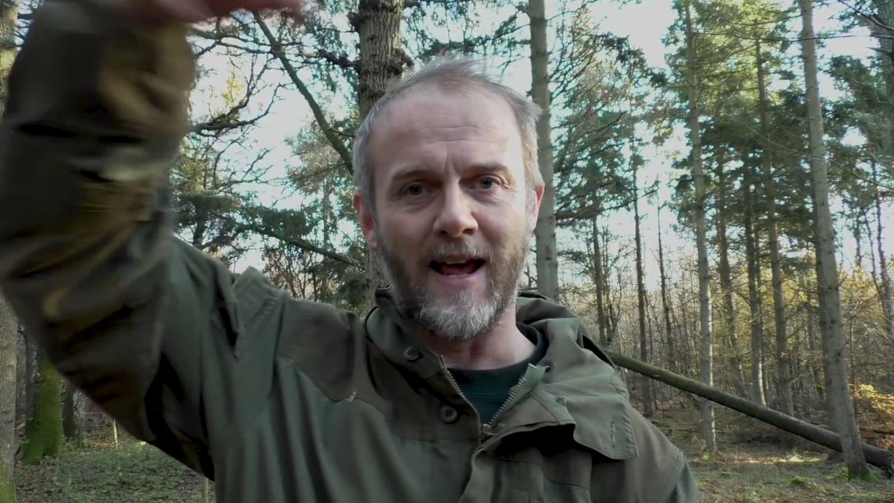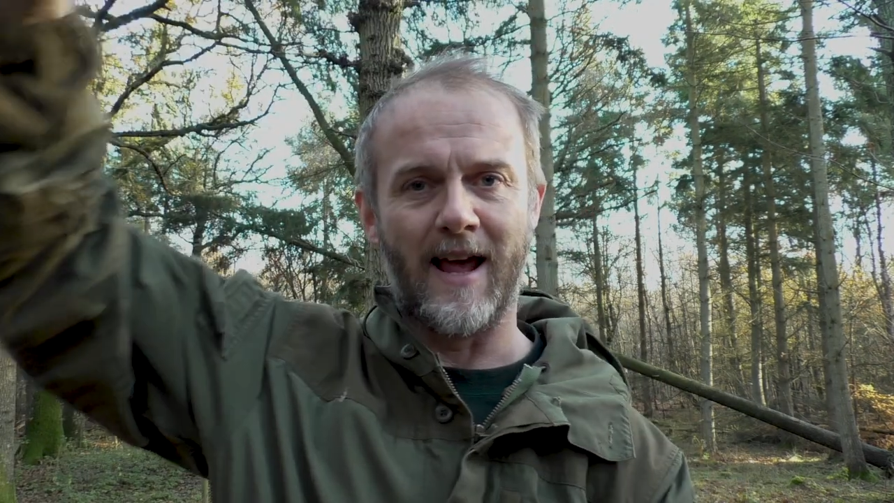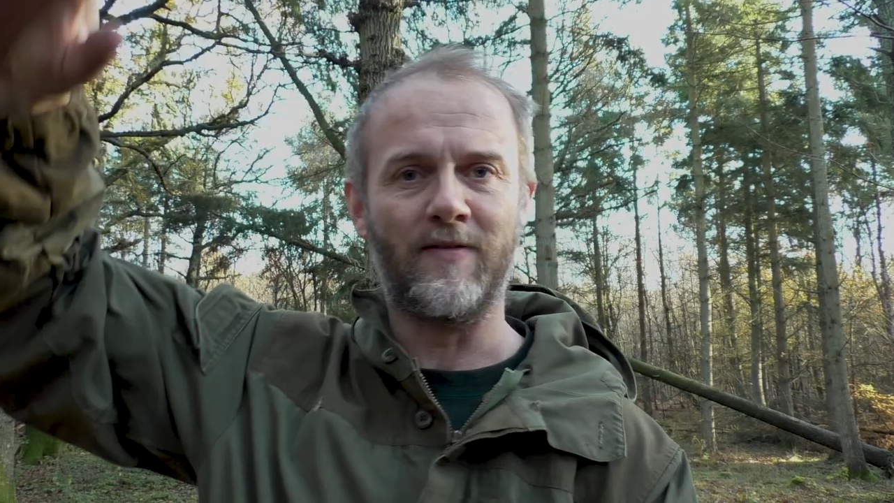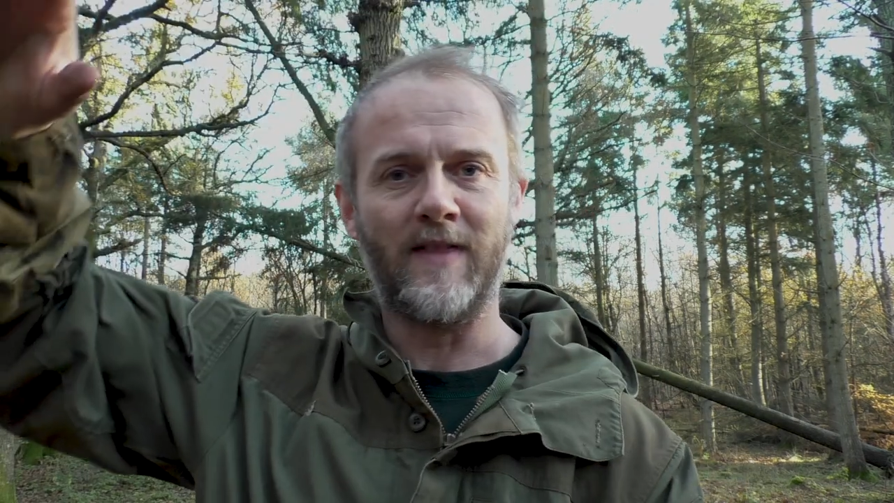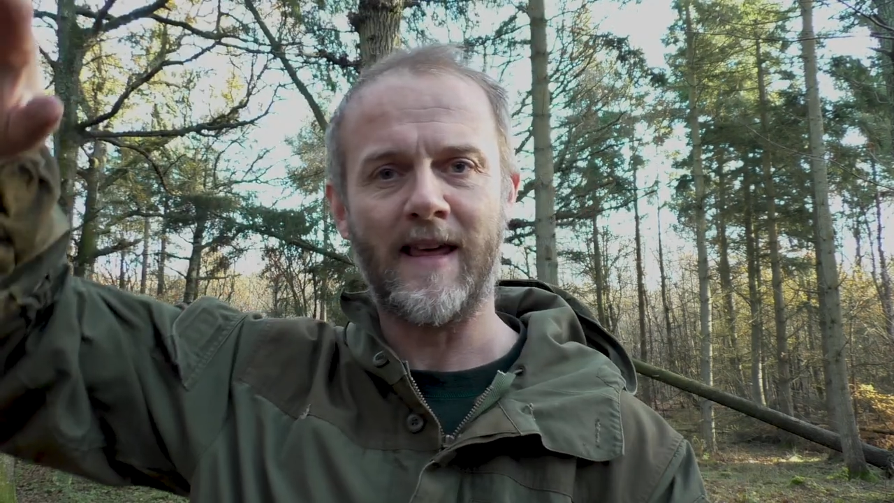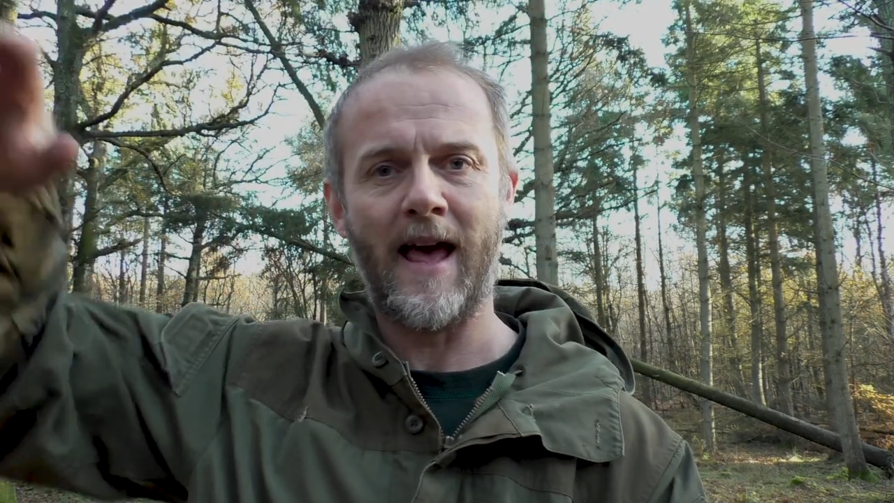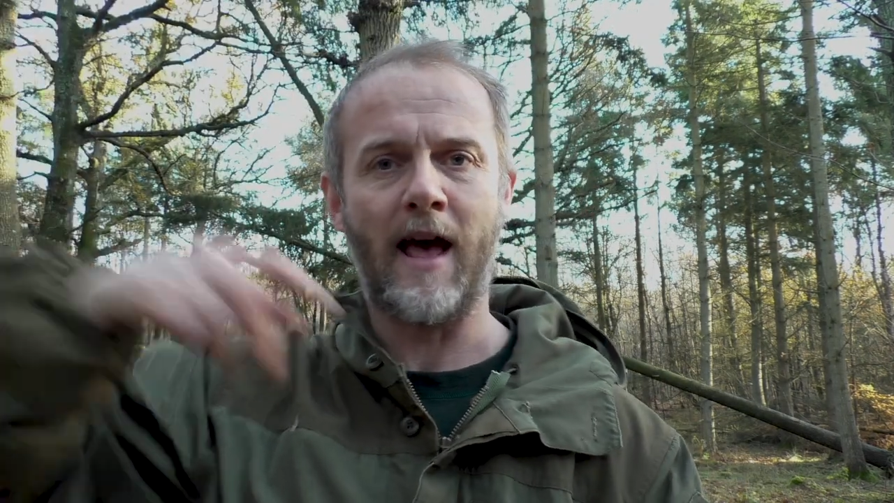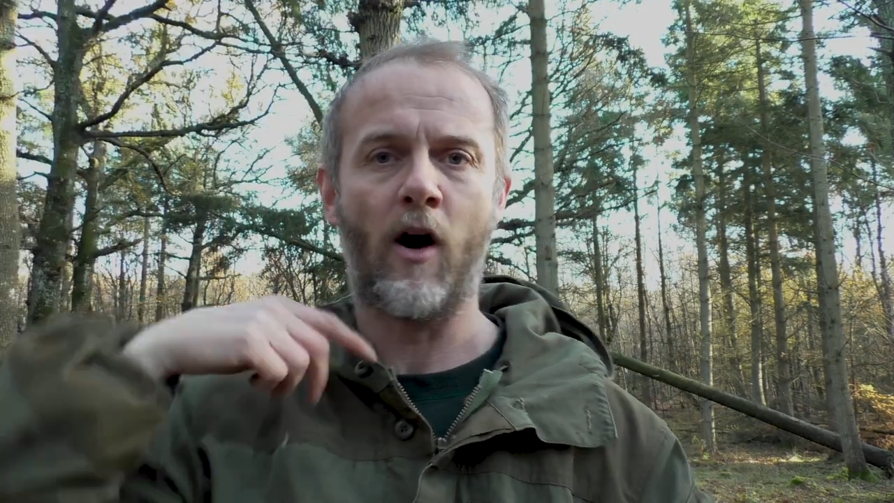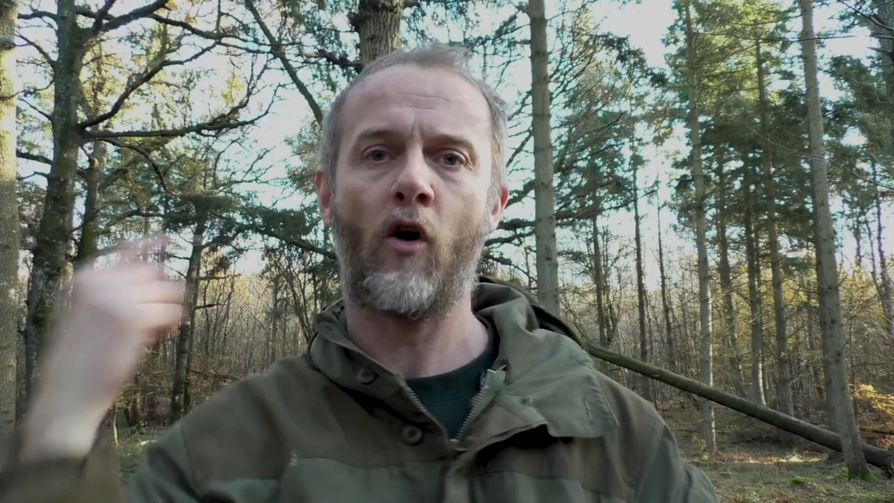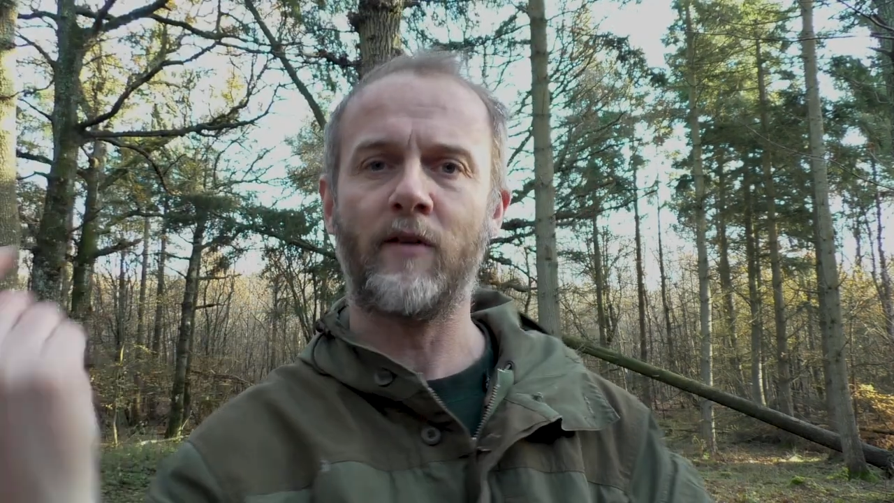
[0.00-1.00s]
in the
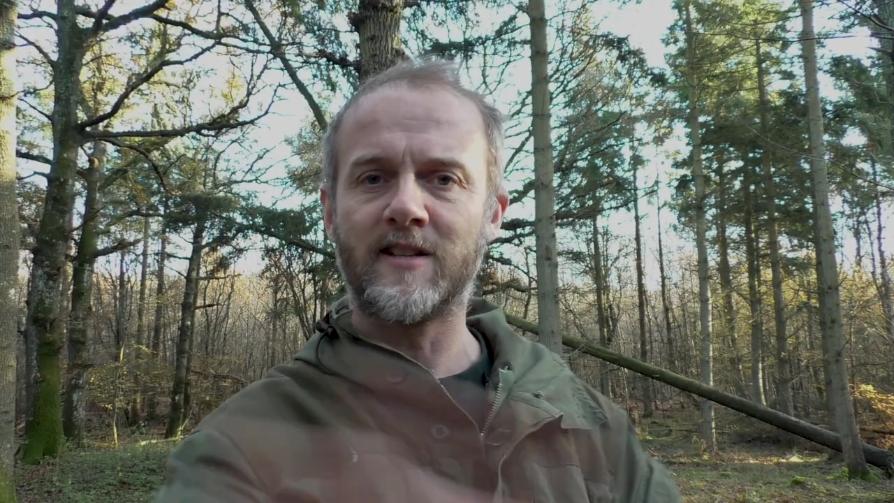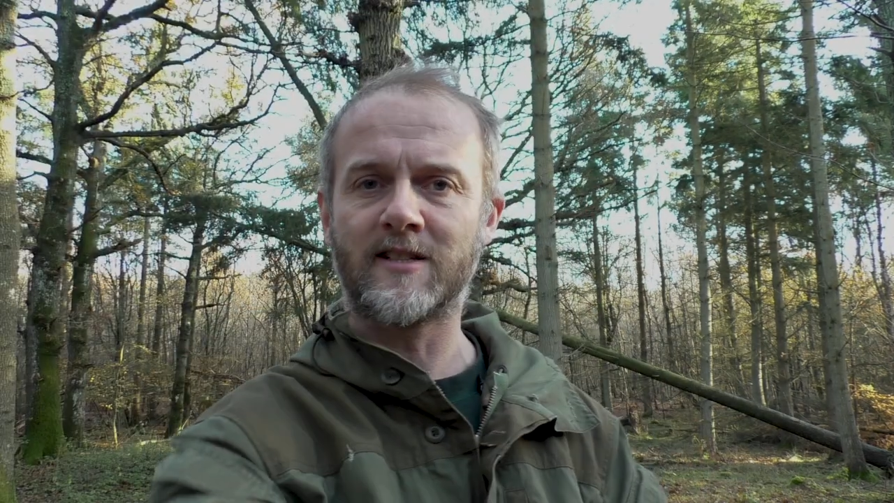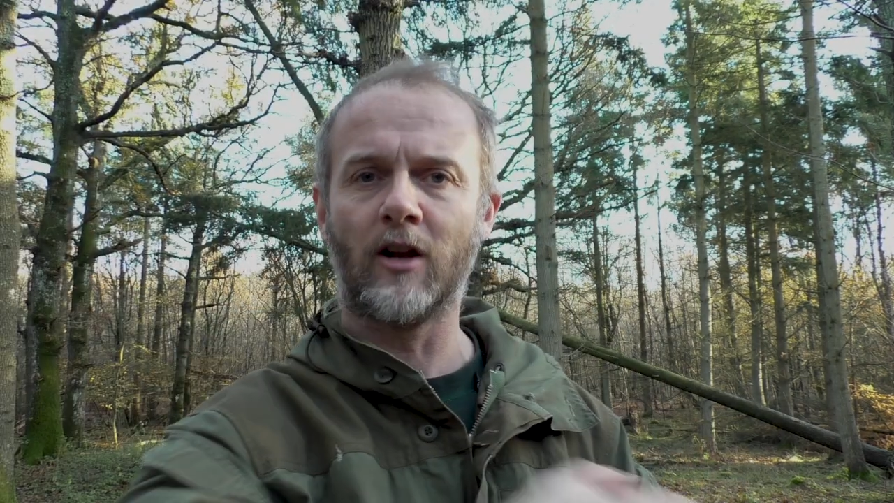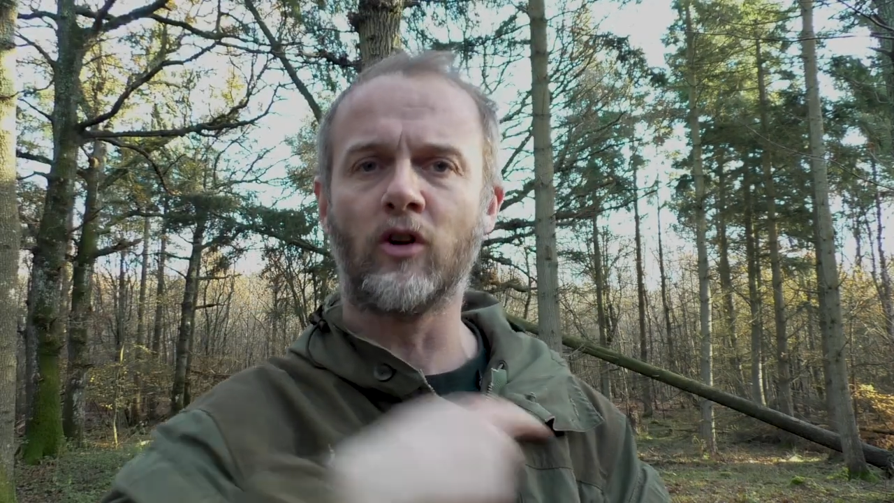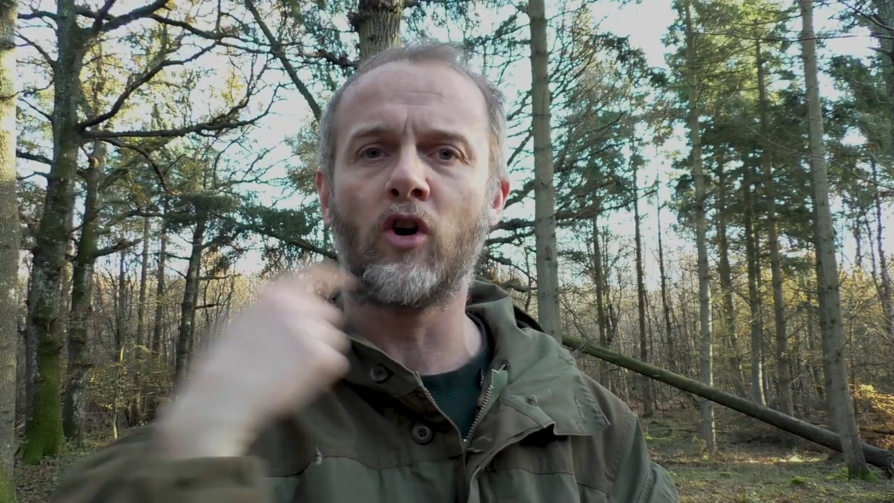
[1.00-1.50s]
air or it's still